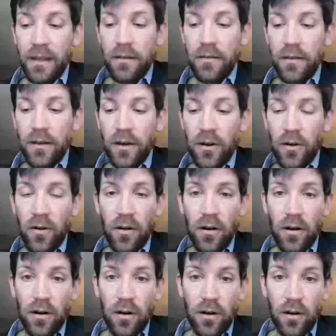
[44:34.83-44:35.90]
There
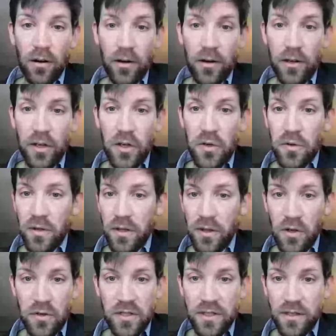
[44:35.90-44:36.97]
are
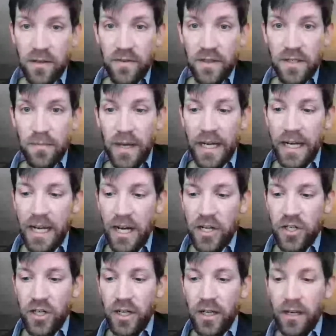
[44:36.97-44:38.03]
uses of this
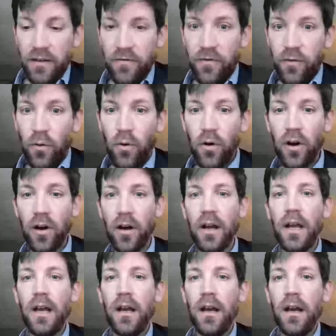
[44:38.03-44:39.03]
medication for